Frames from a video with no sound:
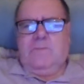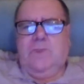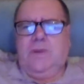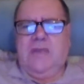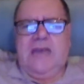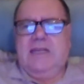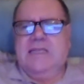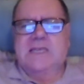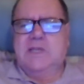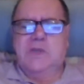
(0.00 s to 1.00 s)
But yeah, I
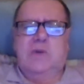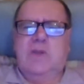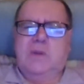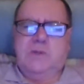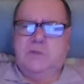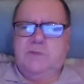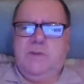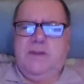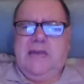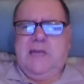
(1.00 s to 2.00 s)
say there's only those
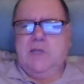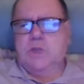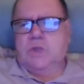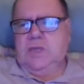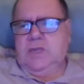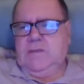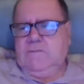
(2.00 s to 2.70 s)
few I like of Chucky.